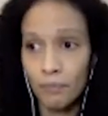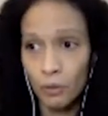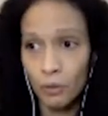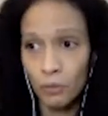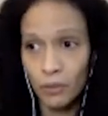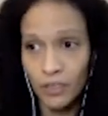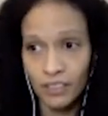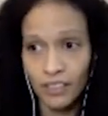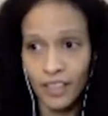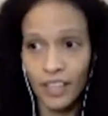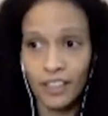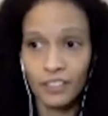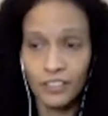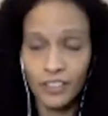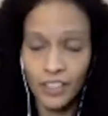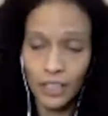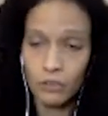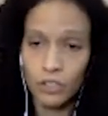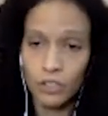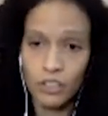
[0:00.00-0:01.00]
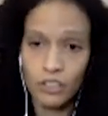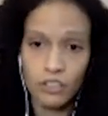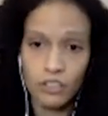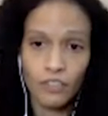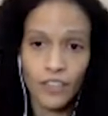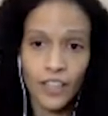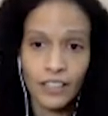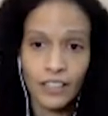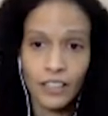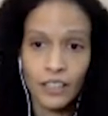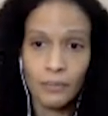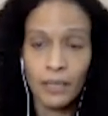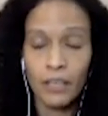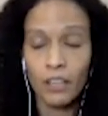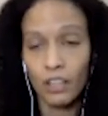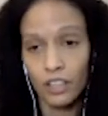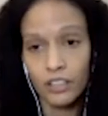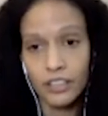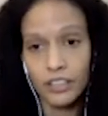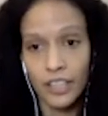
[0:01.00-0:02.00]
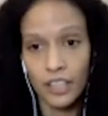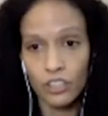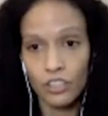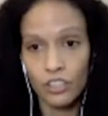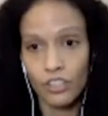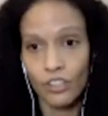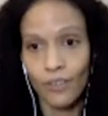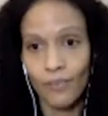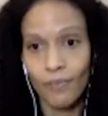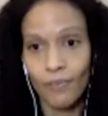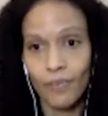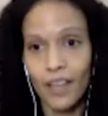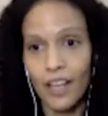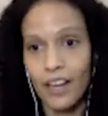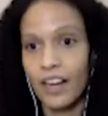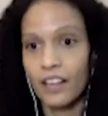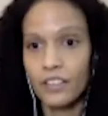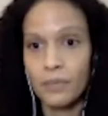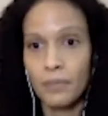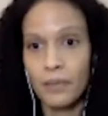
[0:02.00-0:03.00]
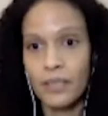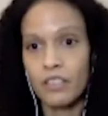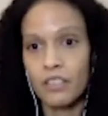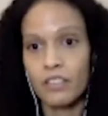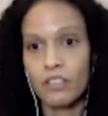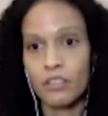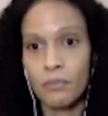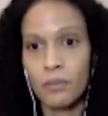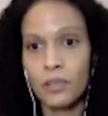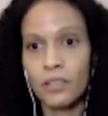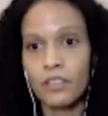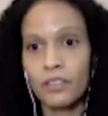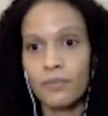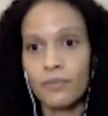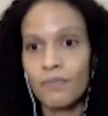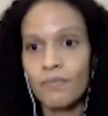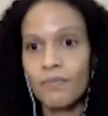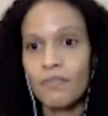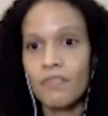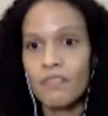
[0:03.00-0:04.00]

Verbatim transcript: with a lot of language I was defining about architecture and how spaces are built,